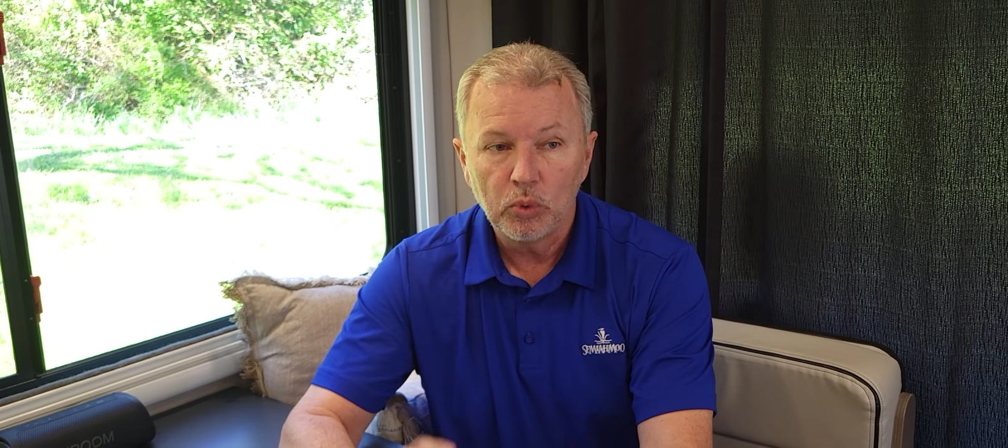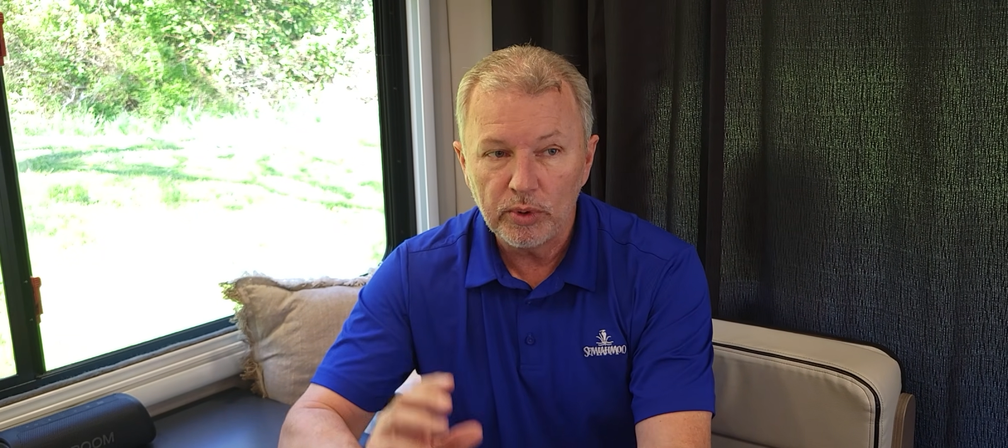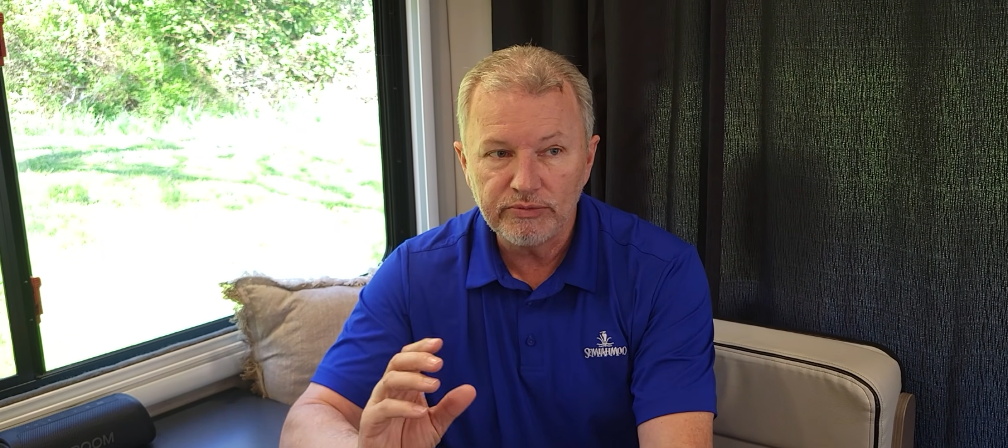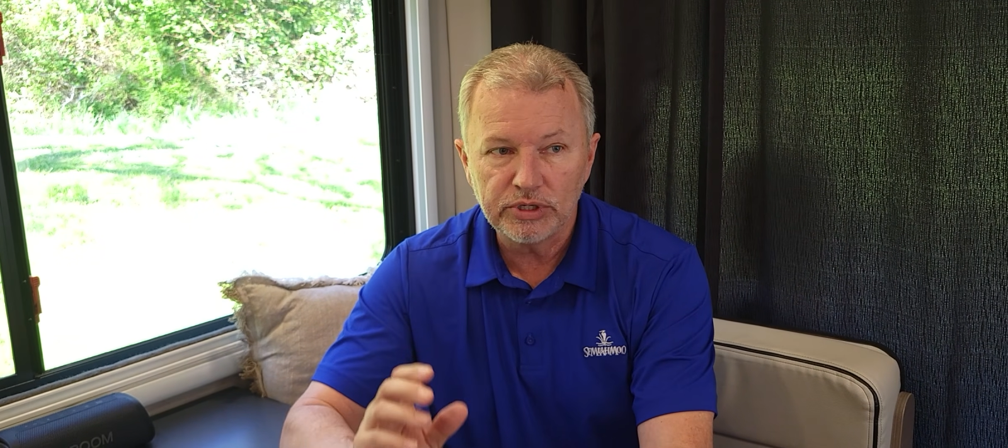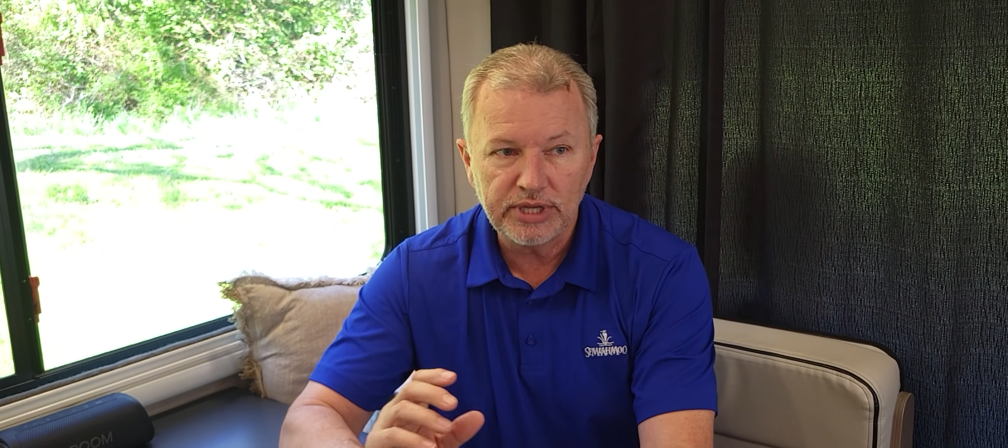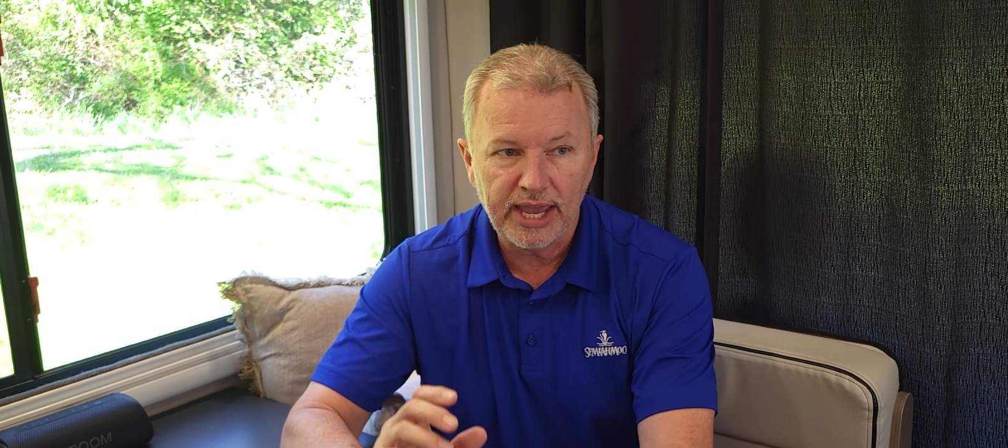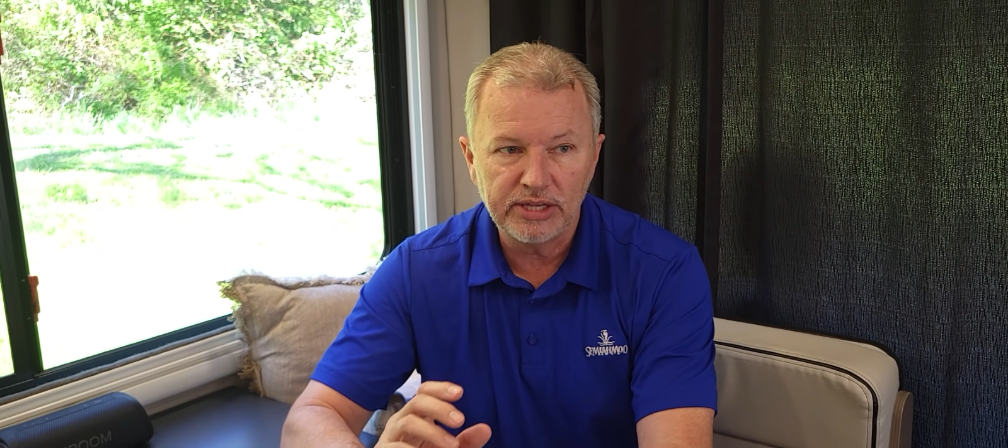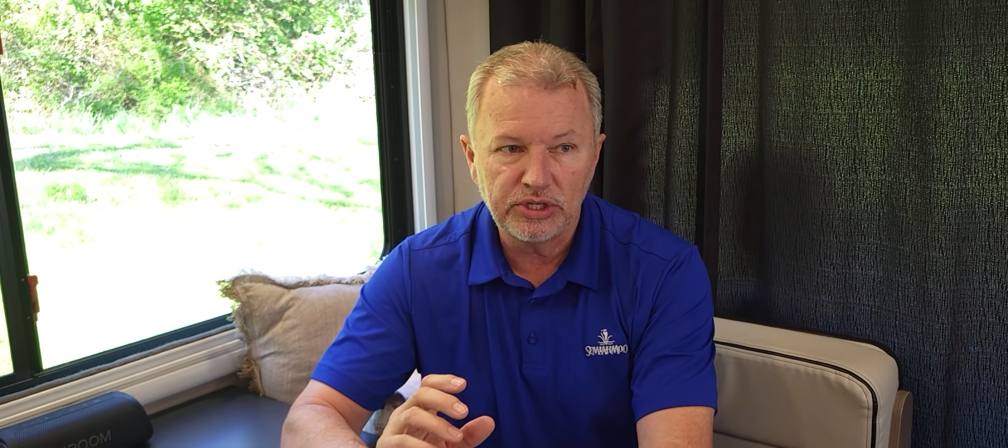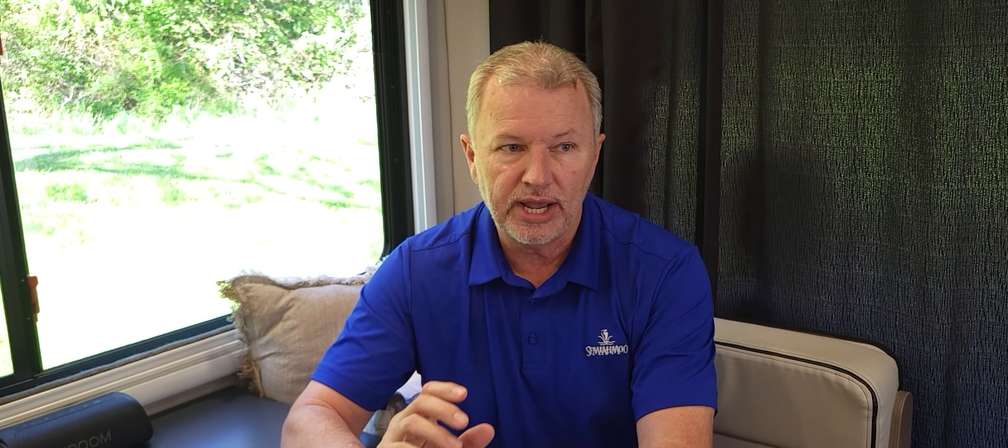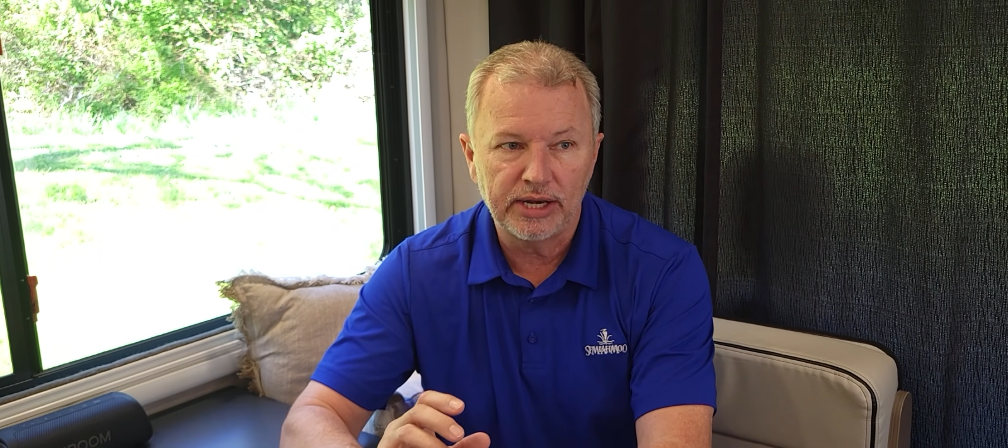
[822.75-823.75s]
We've just
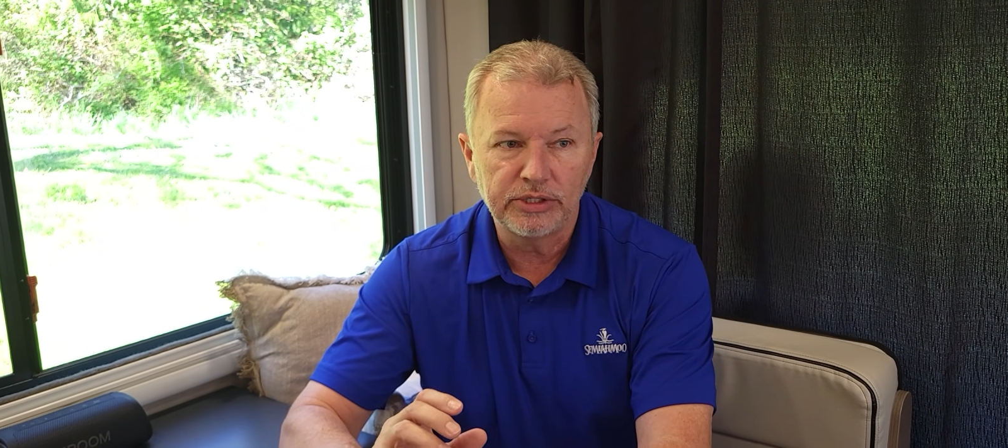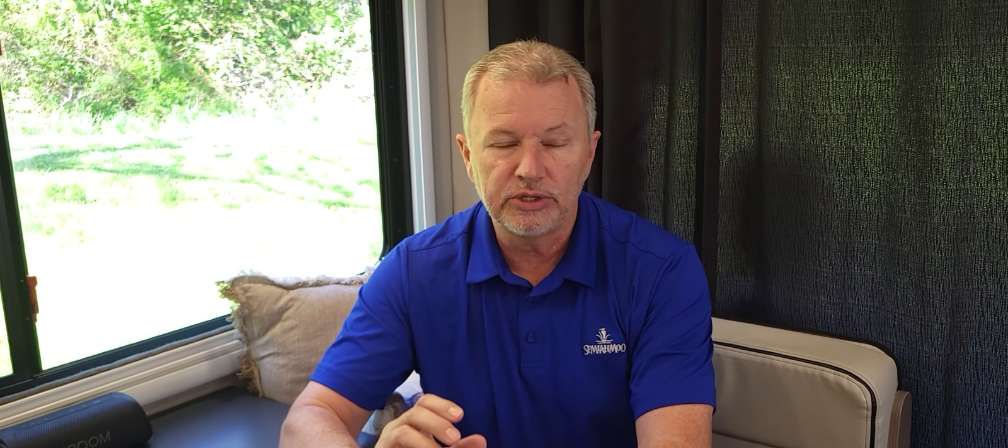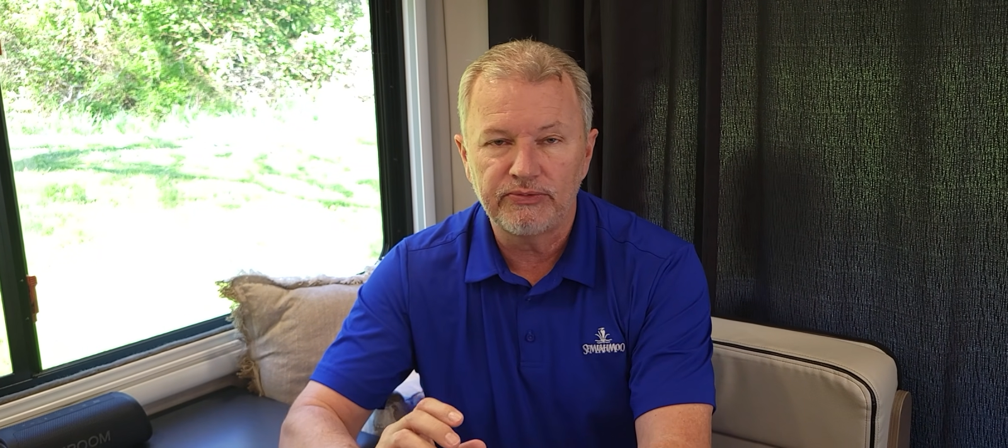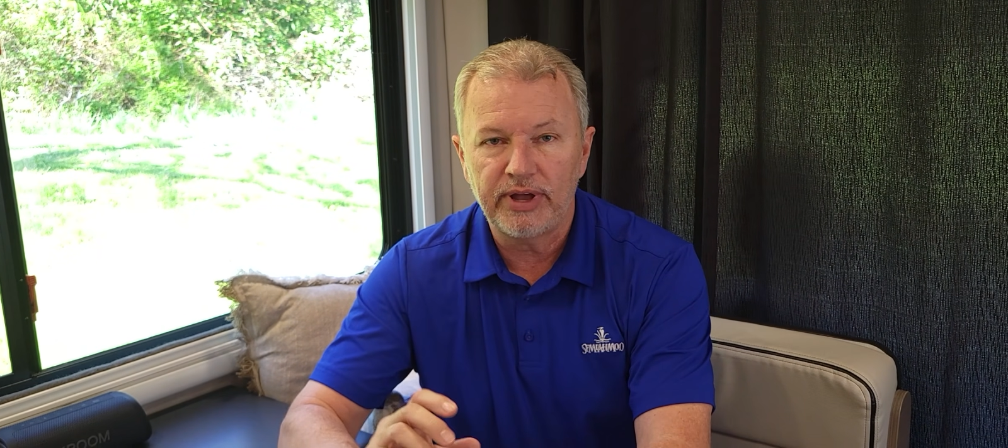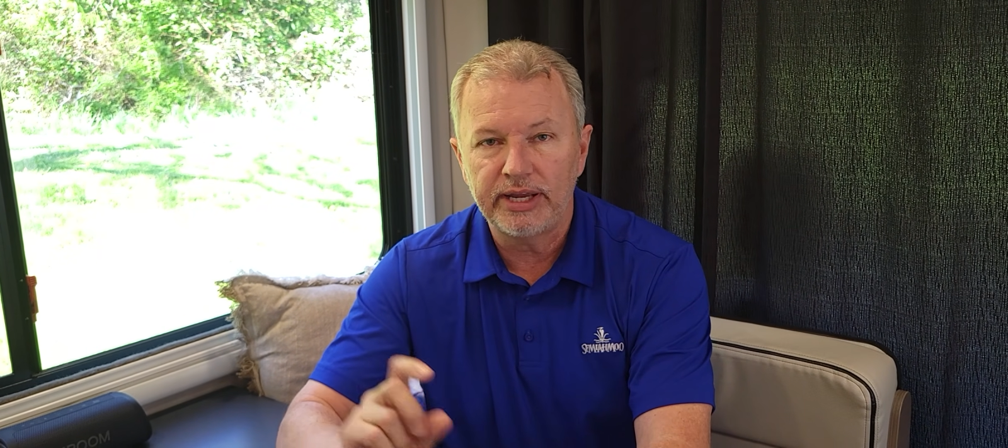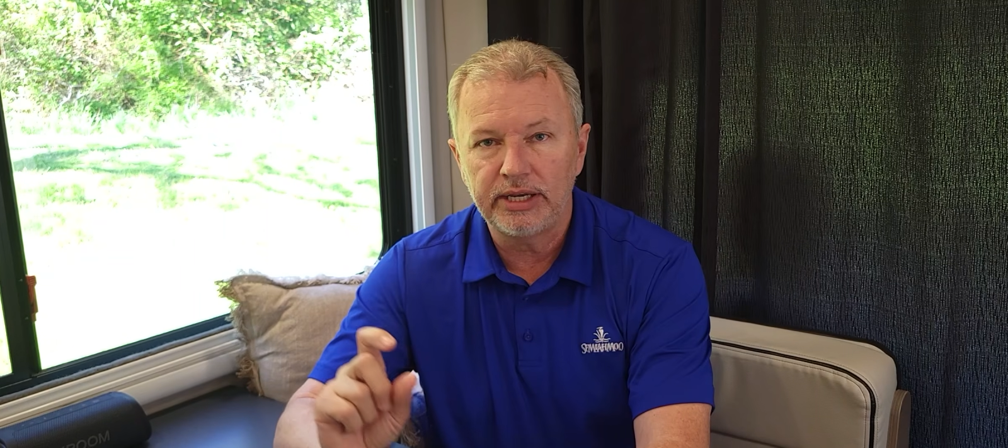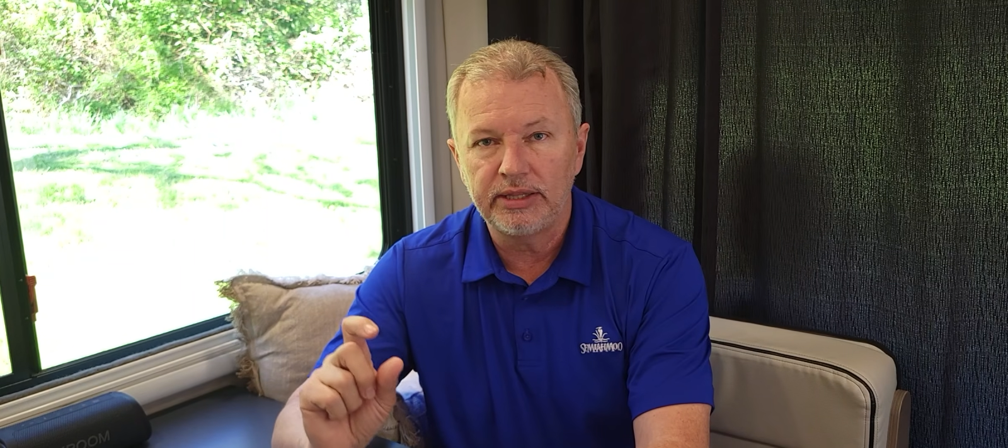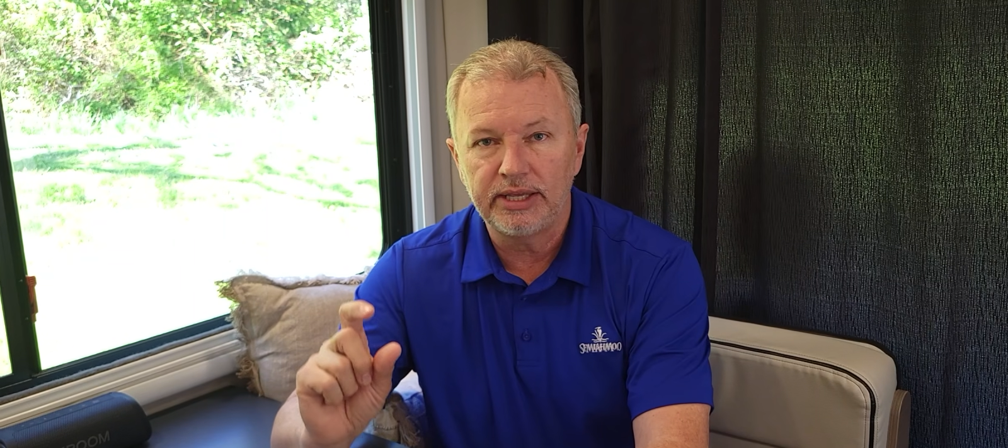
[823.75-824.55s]
had challenges finding